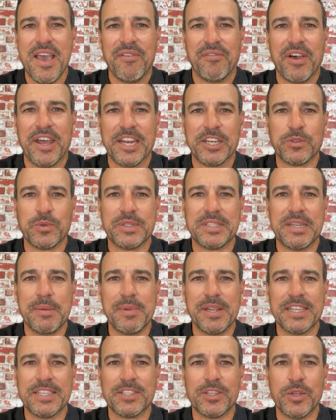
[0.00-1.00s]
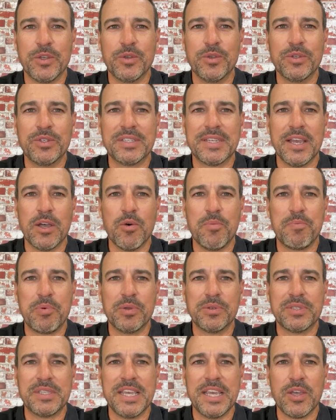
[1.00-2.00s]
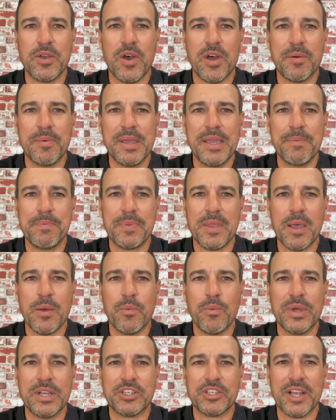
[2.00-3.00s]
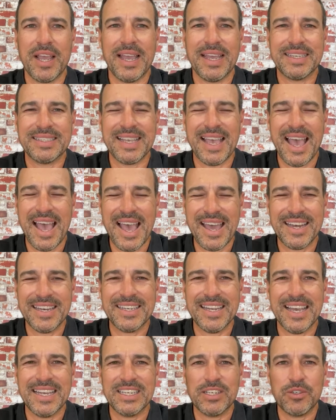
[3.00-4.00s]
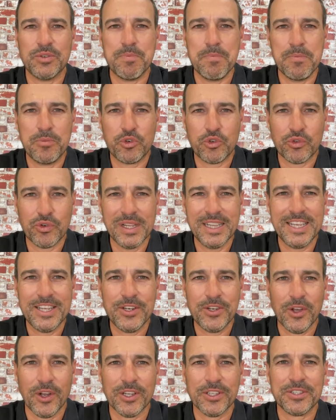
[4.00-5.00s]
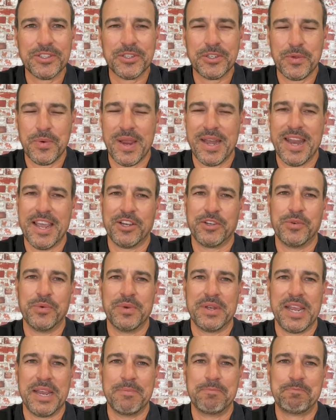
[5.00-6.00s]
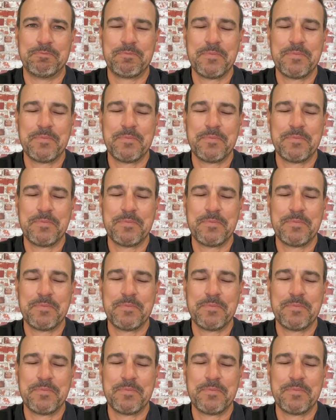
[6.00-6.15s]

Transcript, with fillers: Financial stimulus used to help boost the economy, which has added a trillion dollars to our national debt.